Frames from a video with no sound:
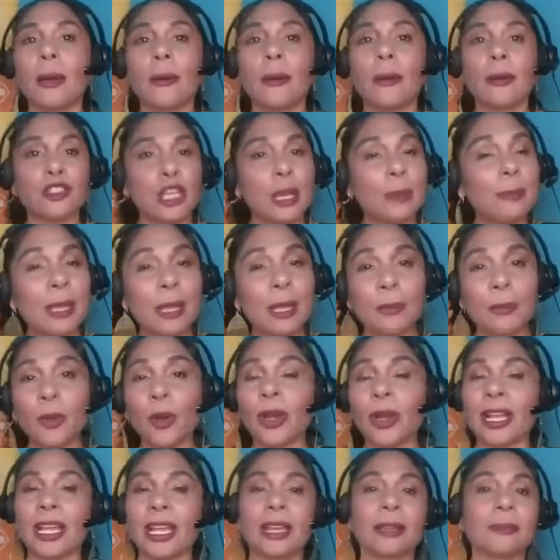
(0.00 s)
JP
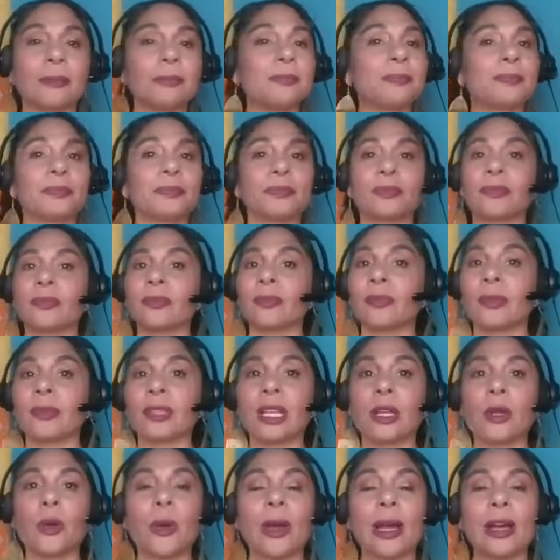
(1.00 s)
Morgan,
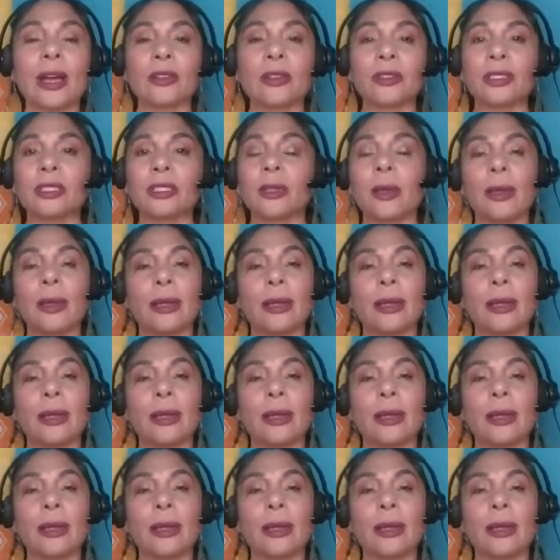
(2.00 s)
who else?